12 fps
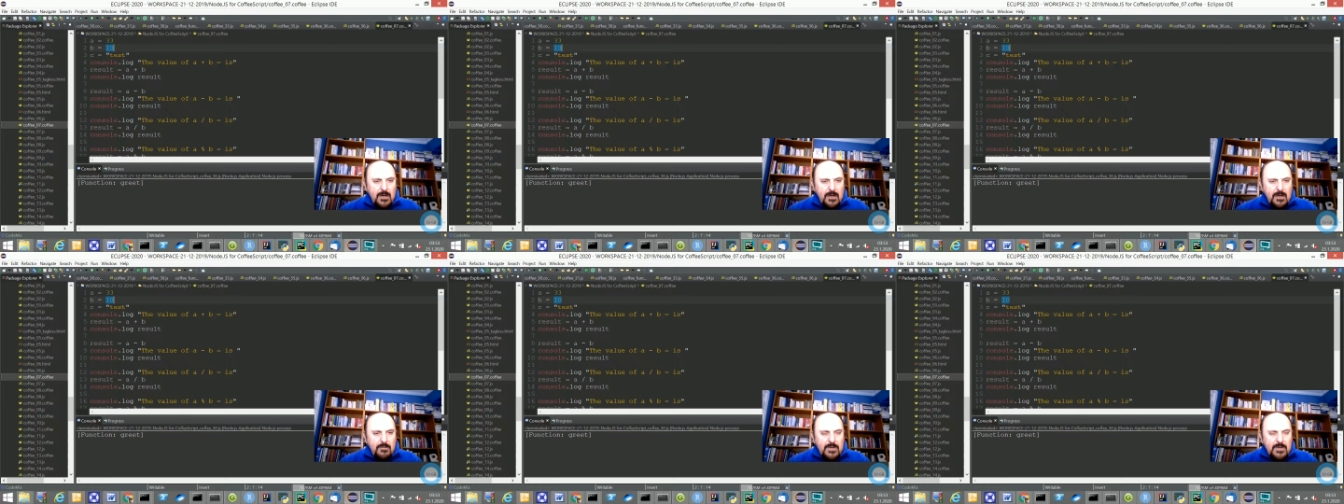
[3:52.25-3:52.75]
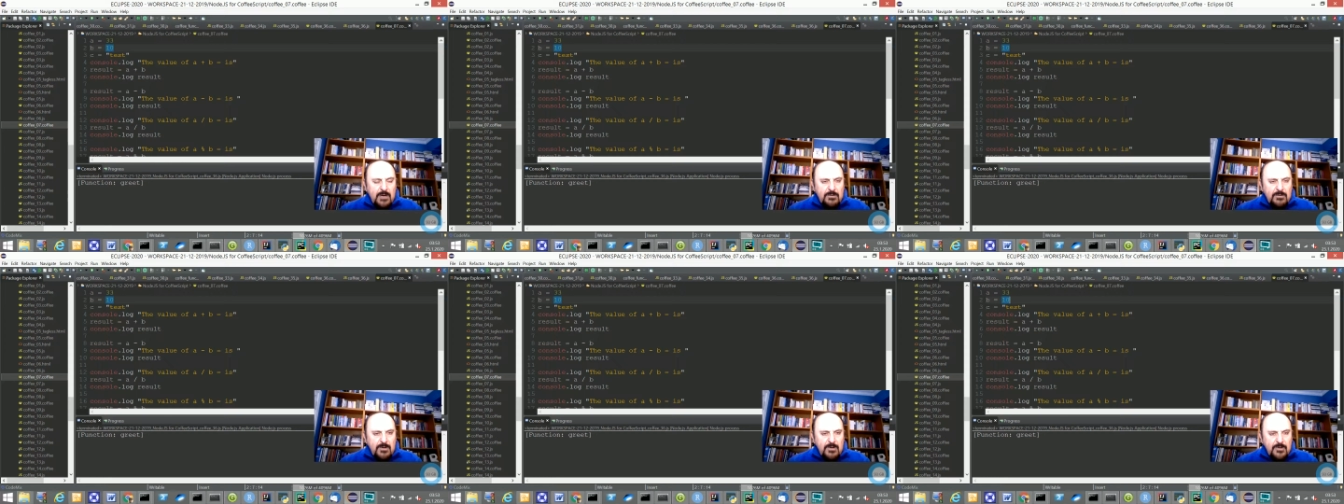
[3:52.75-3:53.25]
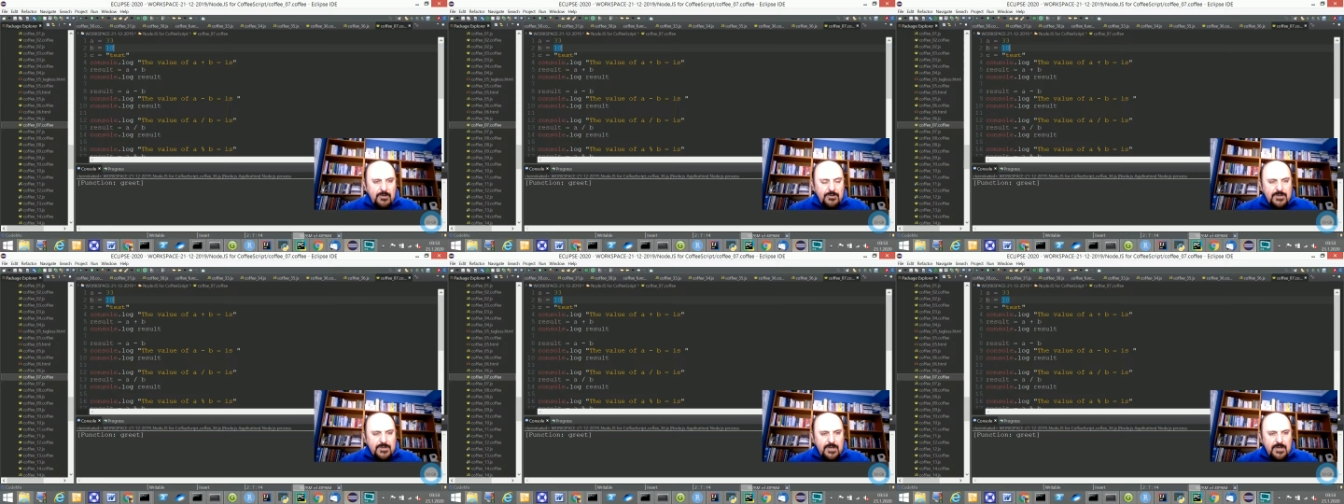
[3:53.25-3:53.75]
without
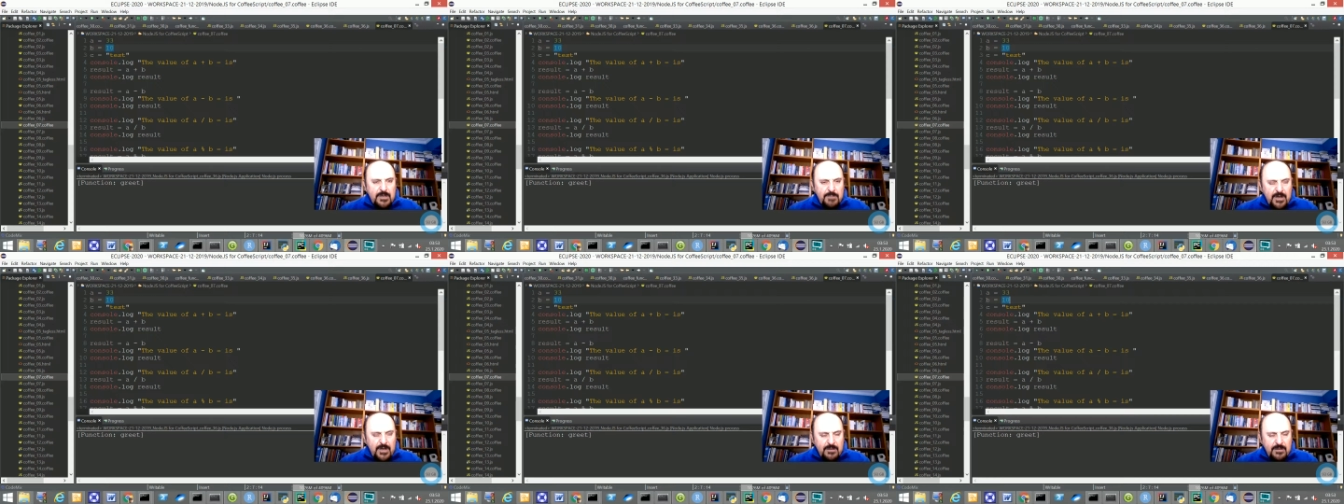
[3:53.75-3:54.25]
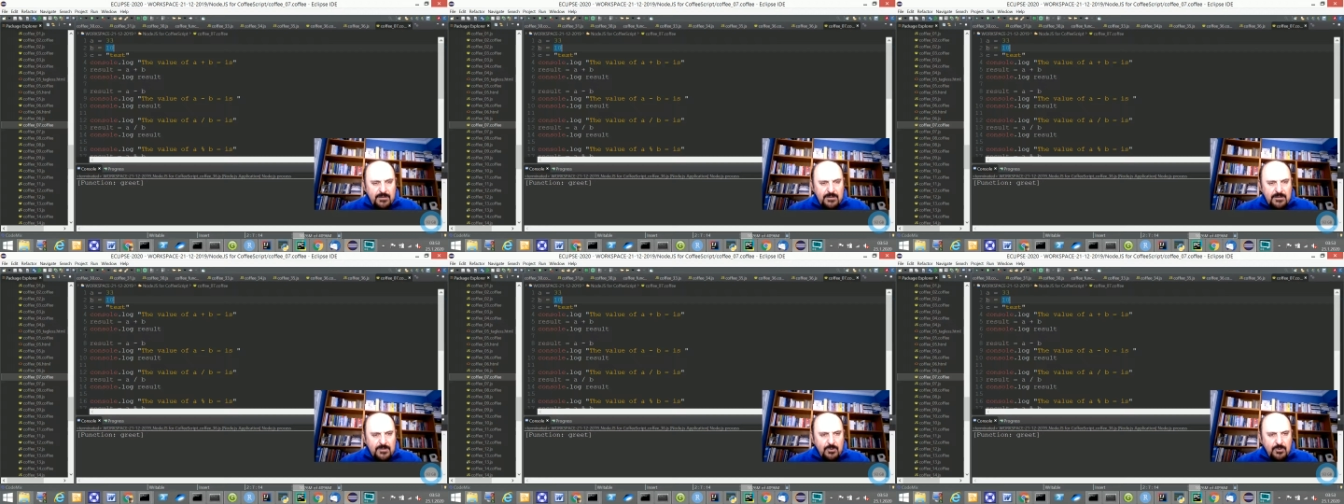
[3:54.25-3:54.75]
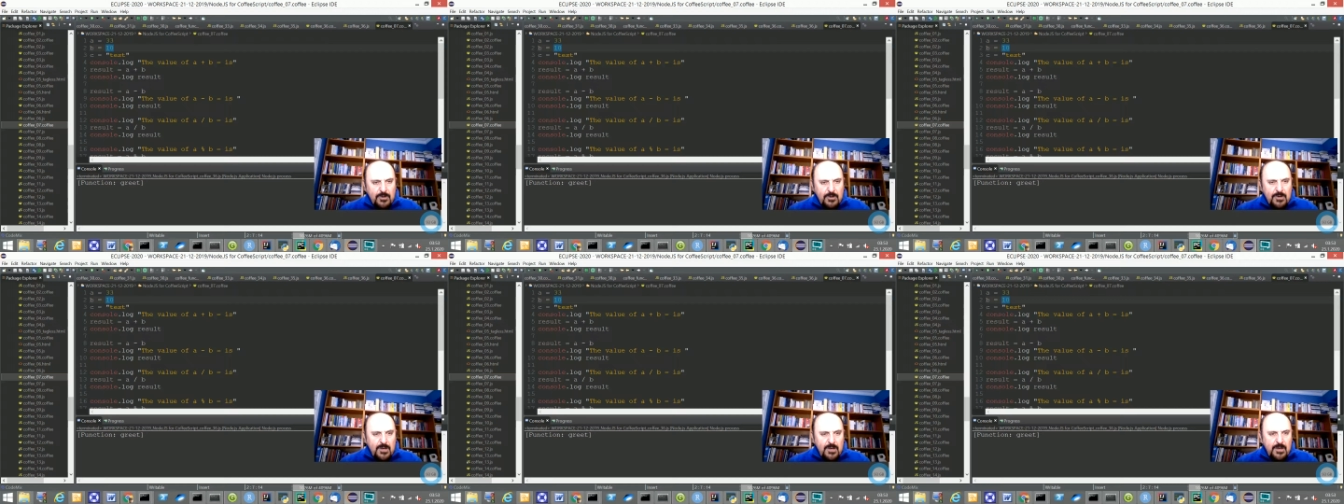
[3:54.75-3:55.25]
using any parentheses
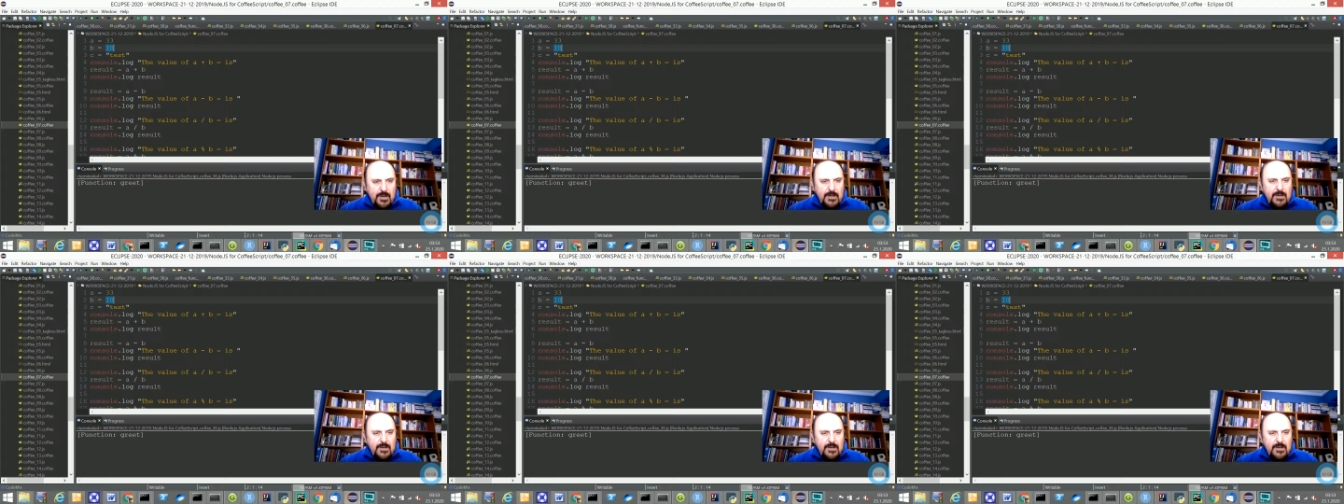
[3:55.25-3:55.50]
or any